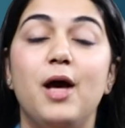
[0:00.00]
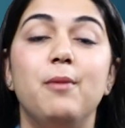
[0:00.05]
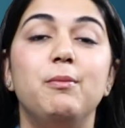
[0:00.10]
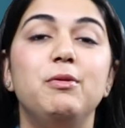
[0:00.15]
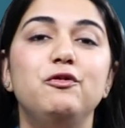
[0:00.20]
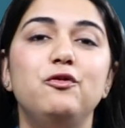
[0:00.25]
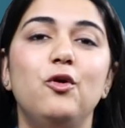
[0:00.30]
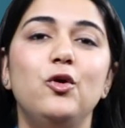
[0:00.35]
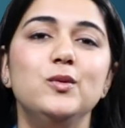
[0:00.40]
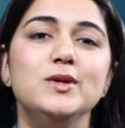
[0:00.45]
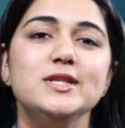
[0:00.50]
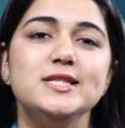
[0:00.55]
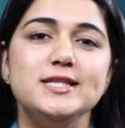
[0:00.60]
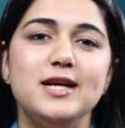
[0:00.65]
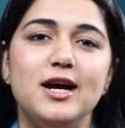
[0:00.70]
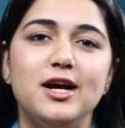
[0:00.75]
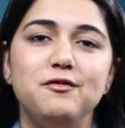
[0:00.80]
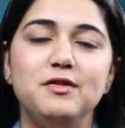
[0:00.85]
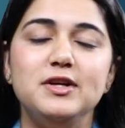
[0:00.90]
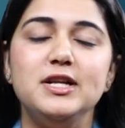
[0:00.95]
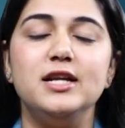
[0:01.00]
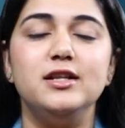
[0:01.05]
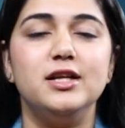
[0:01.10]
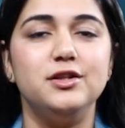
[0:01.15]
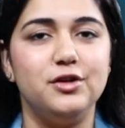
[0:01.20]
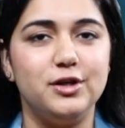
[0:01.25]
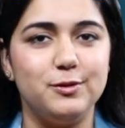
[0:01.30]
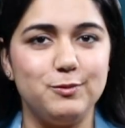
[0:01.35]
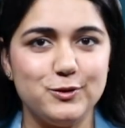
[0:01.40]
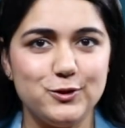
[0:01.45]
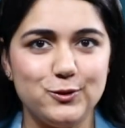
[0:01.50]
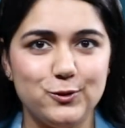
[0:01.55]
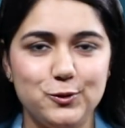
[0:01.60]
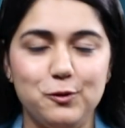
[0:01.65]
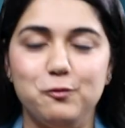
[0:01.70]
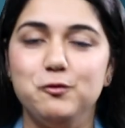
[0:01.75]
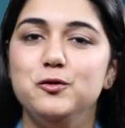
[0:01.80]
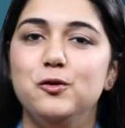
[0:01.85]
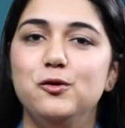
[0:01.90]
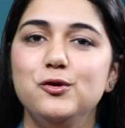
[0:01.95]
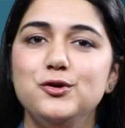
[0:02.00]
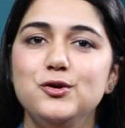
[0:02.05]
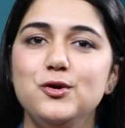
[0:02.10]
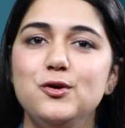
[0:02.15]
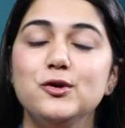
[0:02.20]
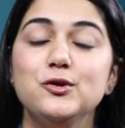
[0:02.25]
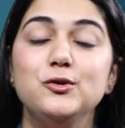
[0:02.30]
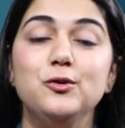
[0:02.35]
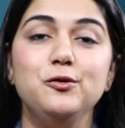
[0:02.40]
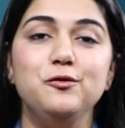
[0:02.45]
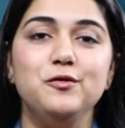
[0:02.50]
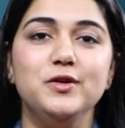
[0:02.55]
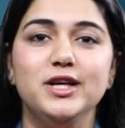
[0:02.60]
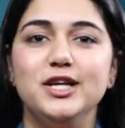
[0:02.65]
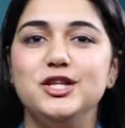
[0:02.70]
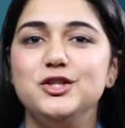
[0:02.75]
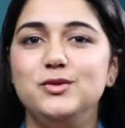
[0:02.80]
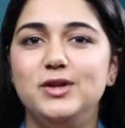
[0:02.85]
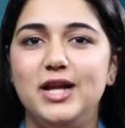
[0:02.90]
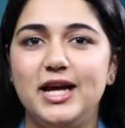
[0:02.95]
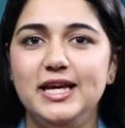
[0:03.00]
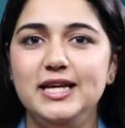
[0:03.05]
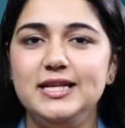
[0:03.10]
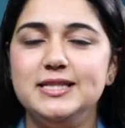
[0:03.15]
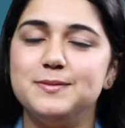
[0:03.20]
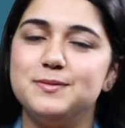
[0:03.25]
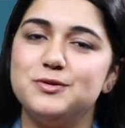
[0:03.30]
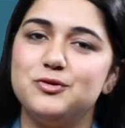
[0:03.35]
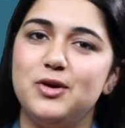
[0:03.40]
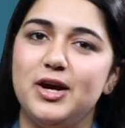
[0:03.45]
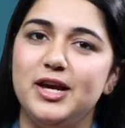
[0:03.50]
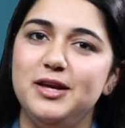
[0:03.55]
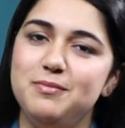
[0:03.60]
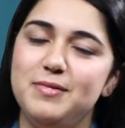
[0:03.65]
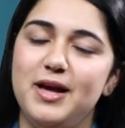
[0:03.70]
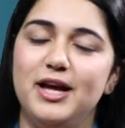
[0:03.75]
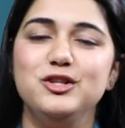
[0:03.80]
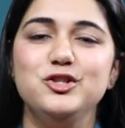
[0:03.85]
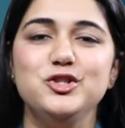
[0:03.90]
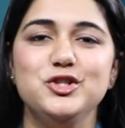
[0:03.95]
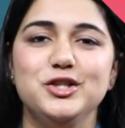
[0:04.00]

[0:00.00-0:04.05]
Before we start with another episode of Doc Talk, don't forget to like, subscribe and